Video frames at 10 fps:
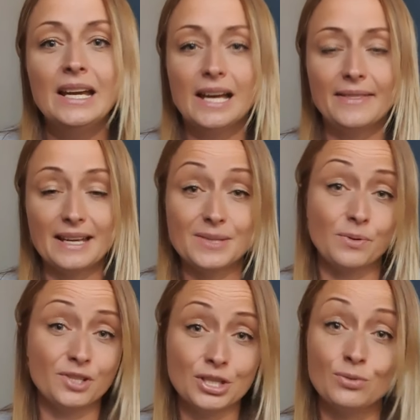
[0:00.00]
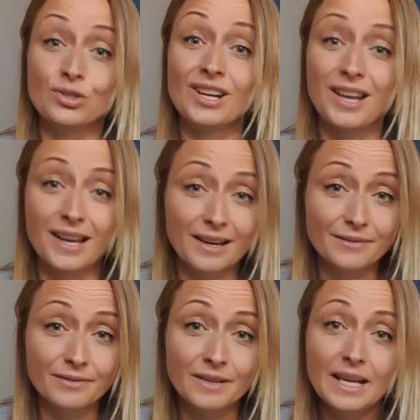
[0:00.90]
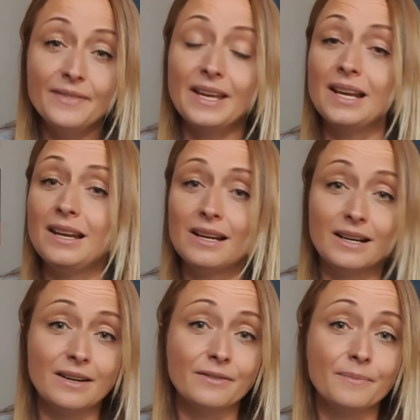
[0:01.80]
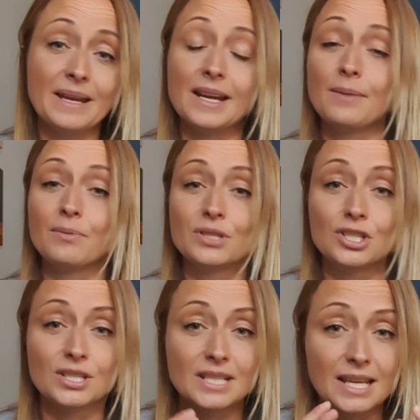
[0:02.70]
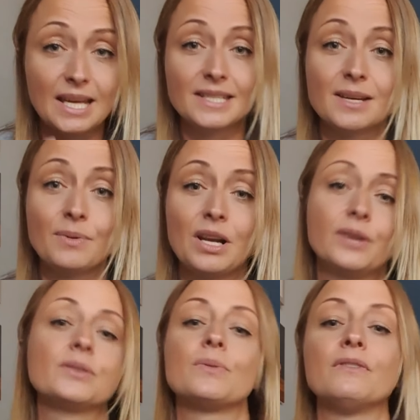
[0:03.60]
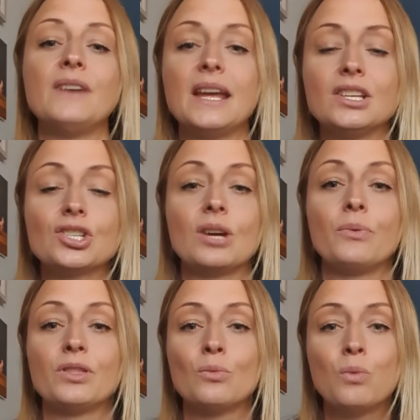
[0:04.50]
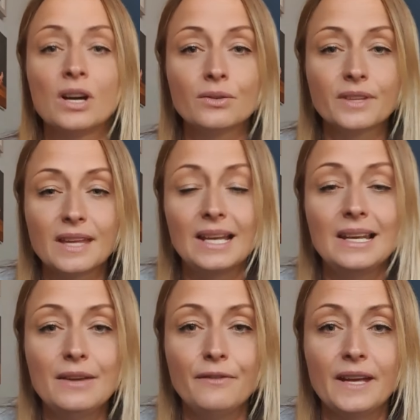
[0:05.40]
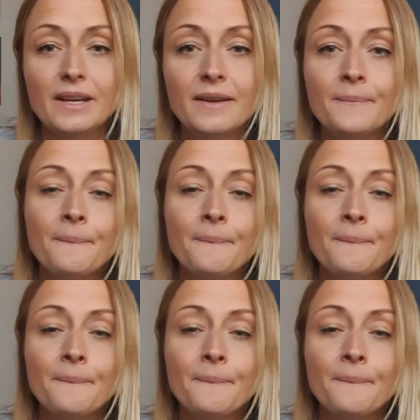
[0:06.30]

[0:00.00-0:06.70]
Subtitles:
and that's what children love. They love being able to get up close with nature, with the world that they live in.